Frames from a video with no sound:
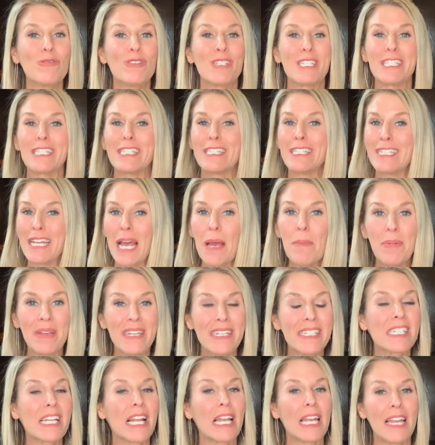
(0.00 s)
to step
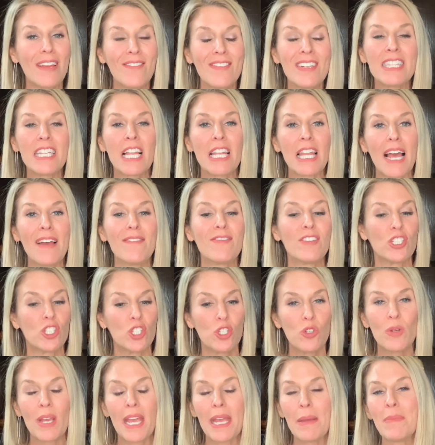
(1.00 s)
into living the life that
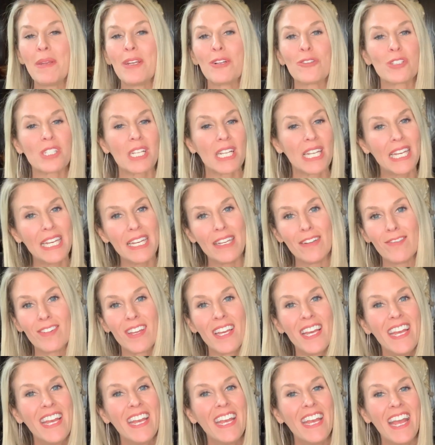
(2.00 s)
you came here to live
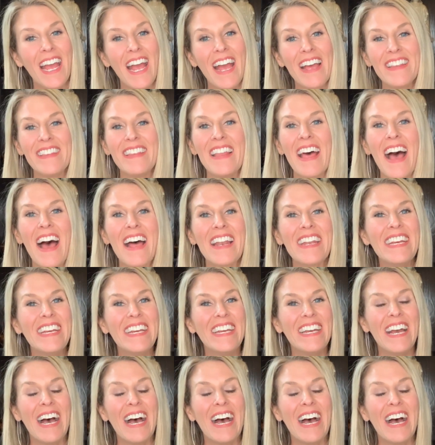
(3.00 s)
and that